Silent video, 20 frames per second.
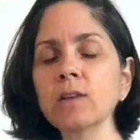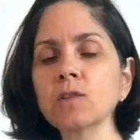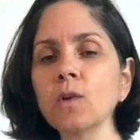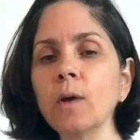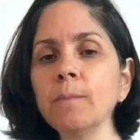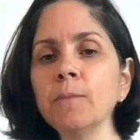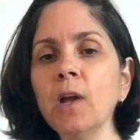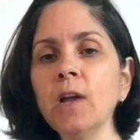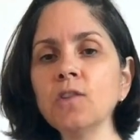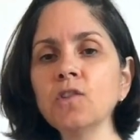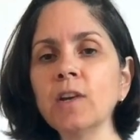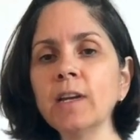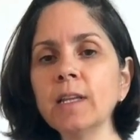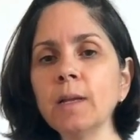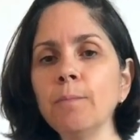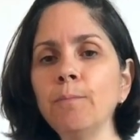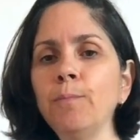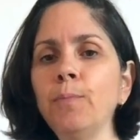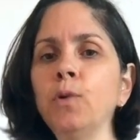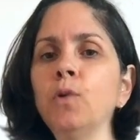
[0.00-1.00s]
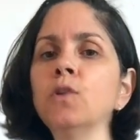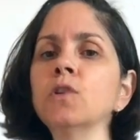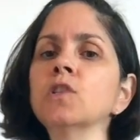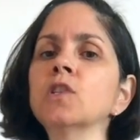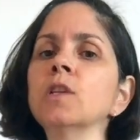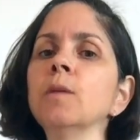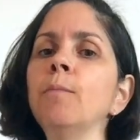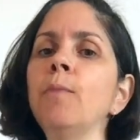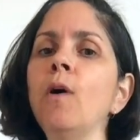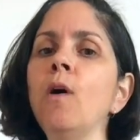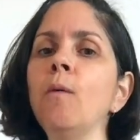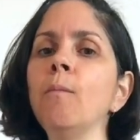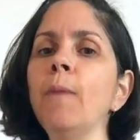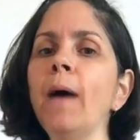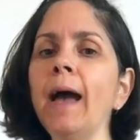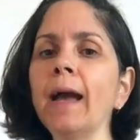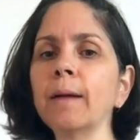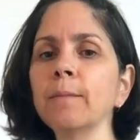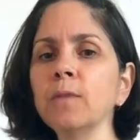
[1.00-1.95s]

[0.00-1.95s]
So I'm not trying to push the ball back.